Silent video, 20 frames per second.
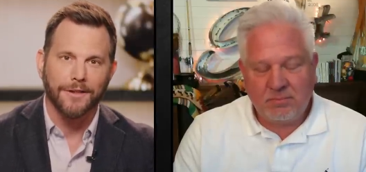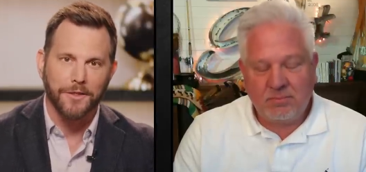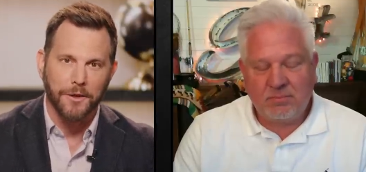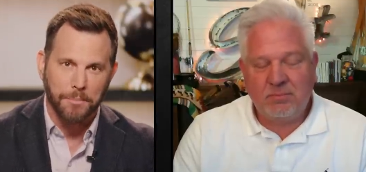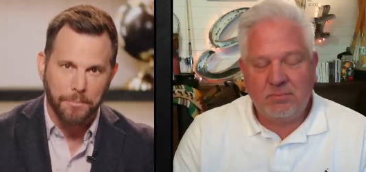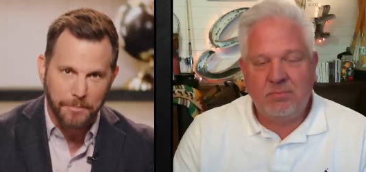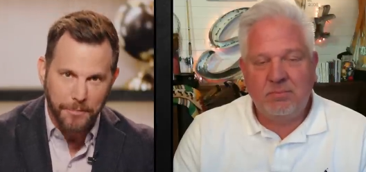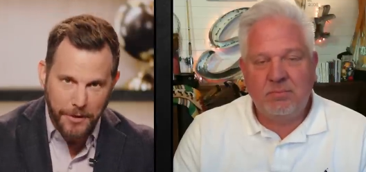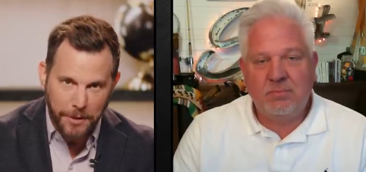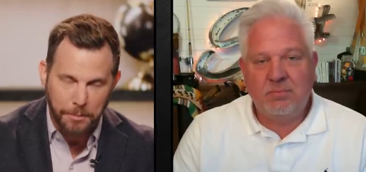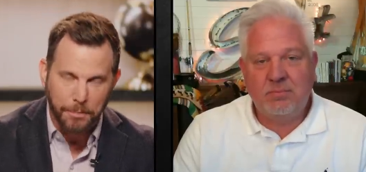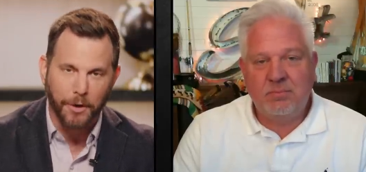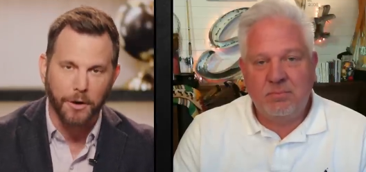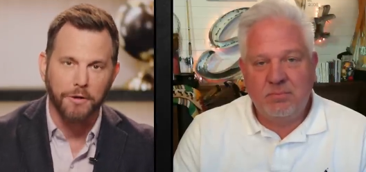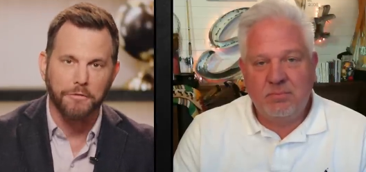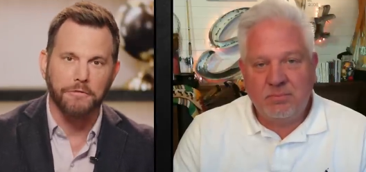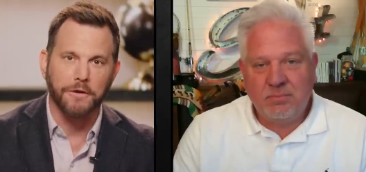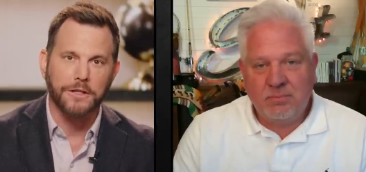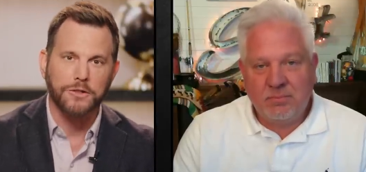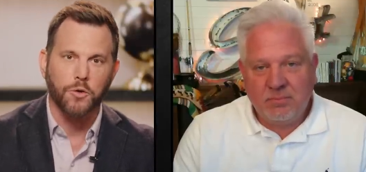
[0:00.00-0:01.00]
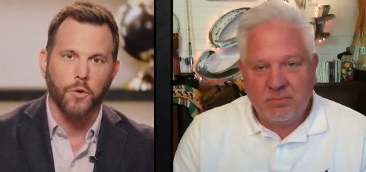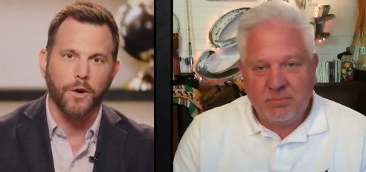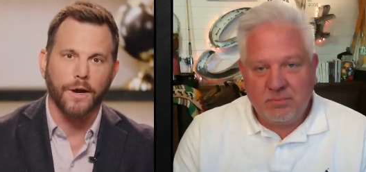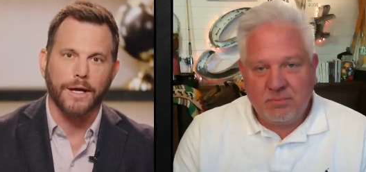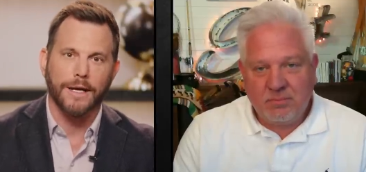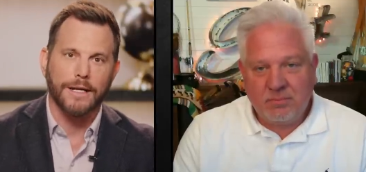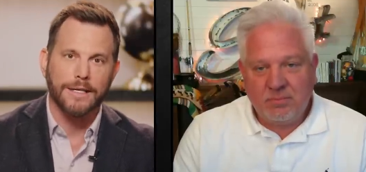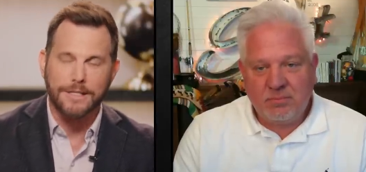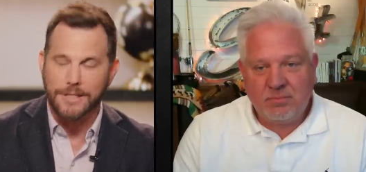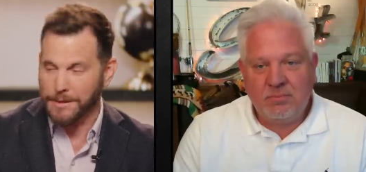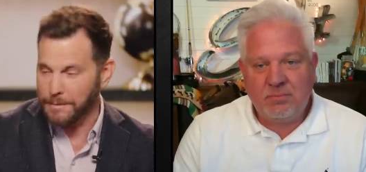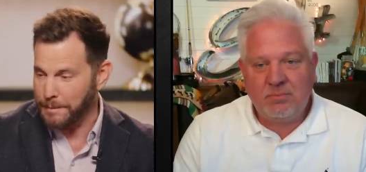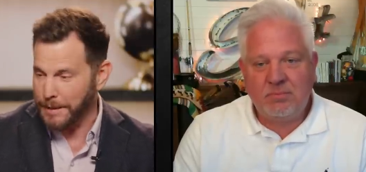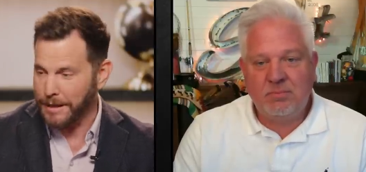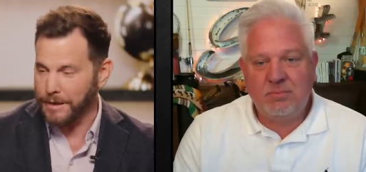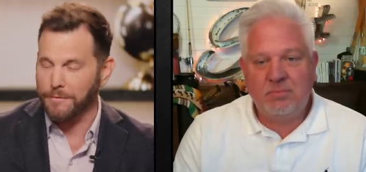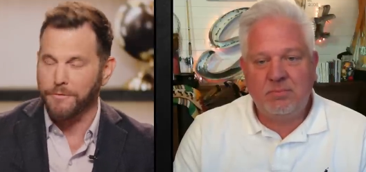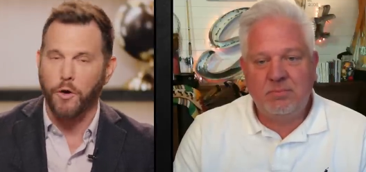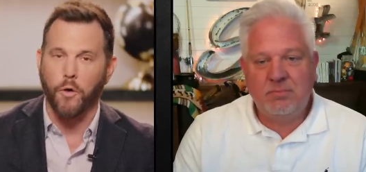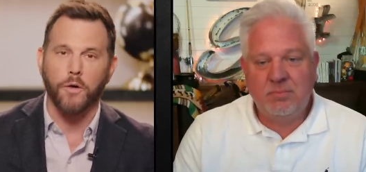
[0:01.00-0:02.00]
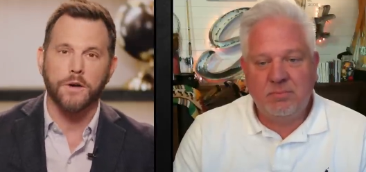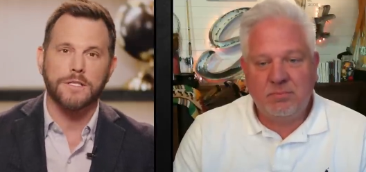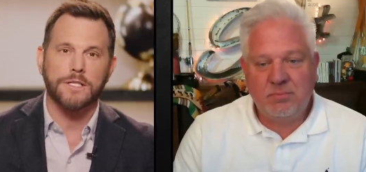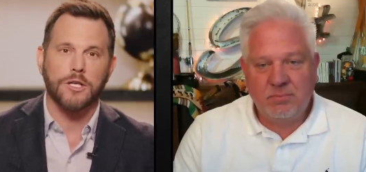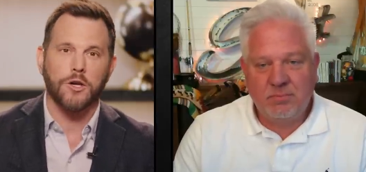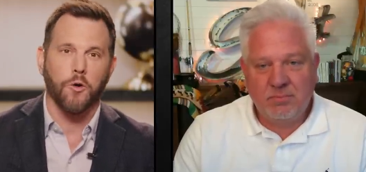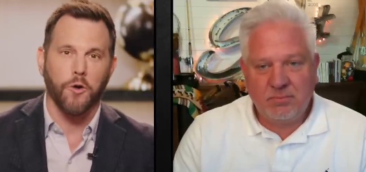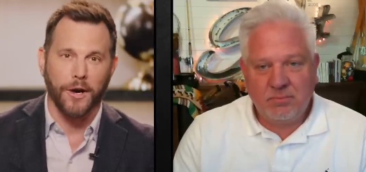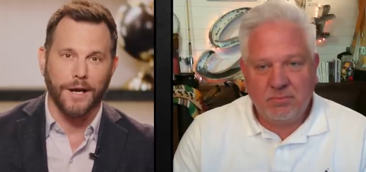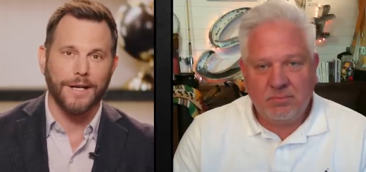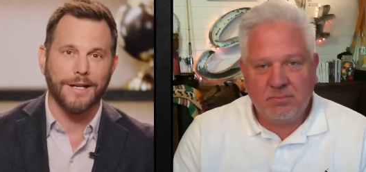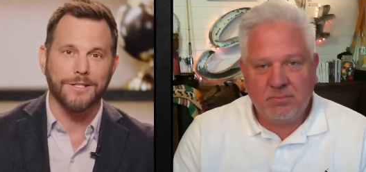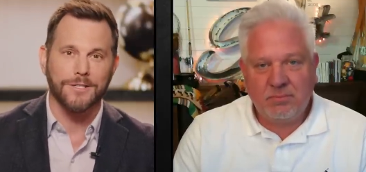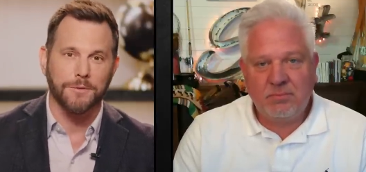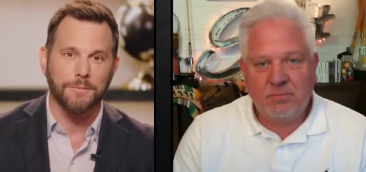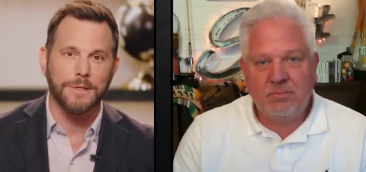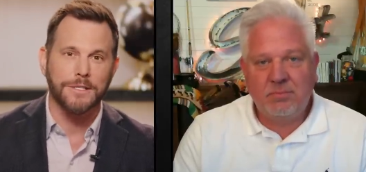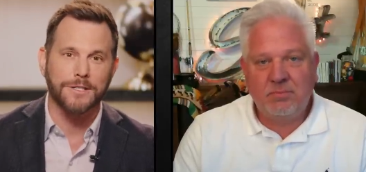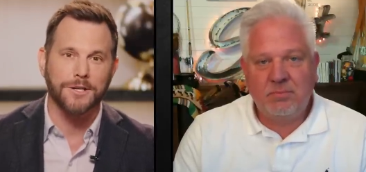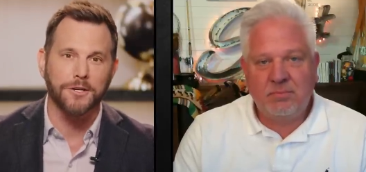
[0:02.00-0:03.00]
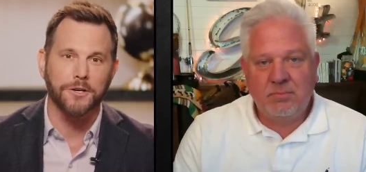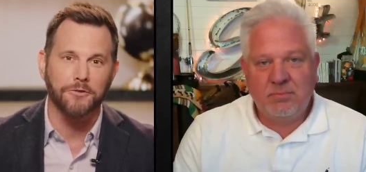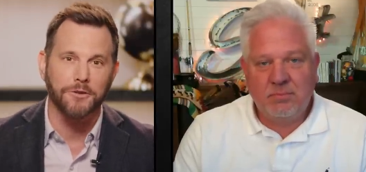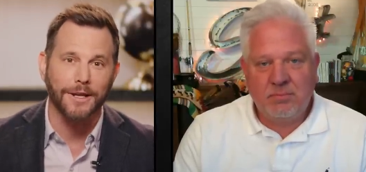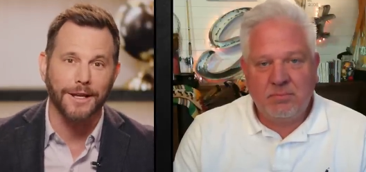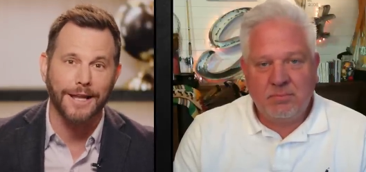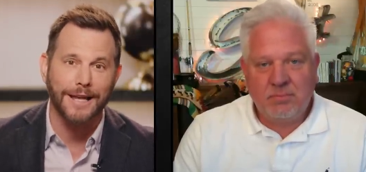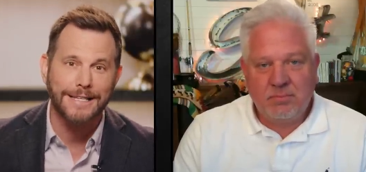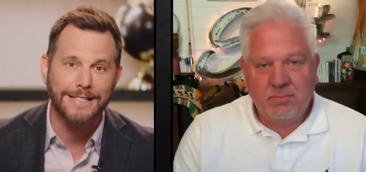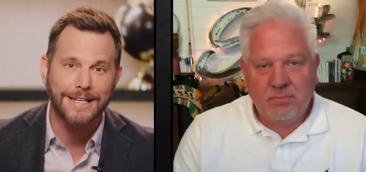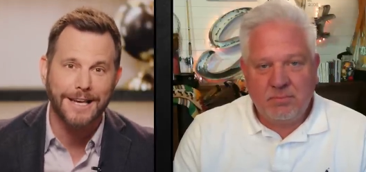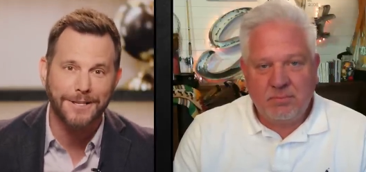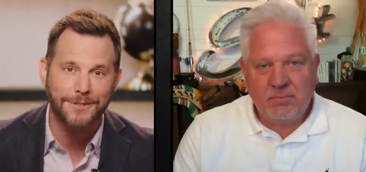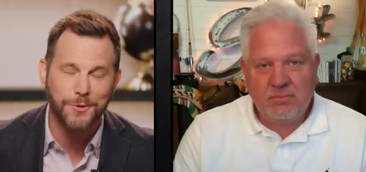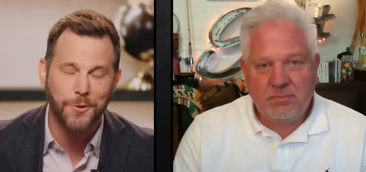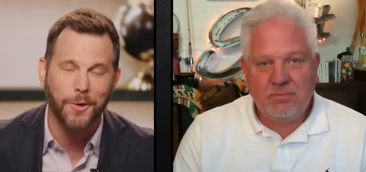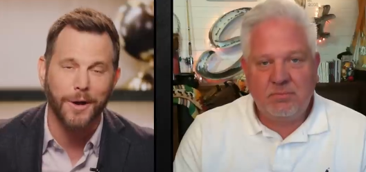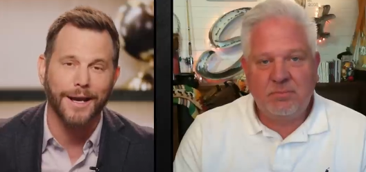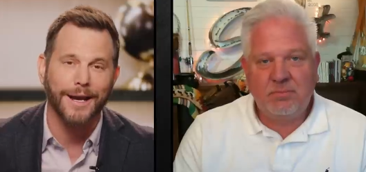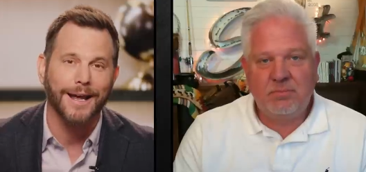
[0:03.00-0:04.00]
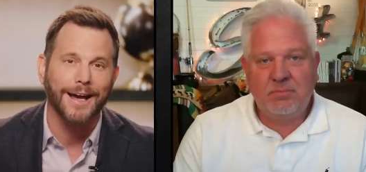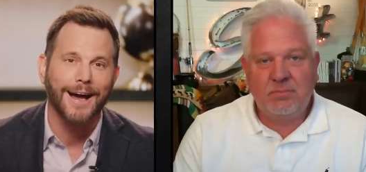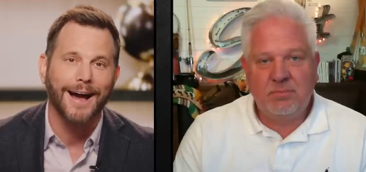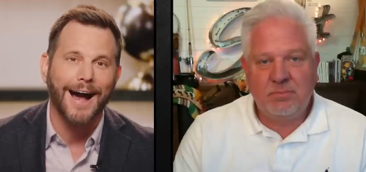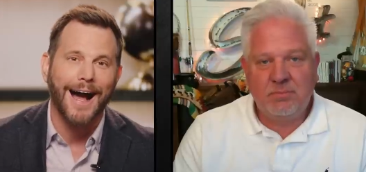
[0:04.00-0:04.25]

Speaker 1: the the perfect organism, and of course, the organism is going to realize, guess what?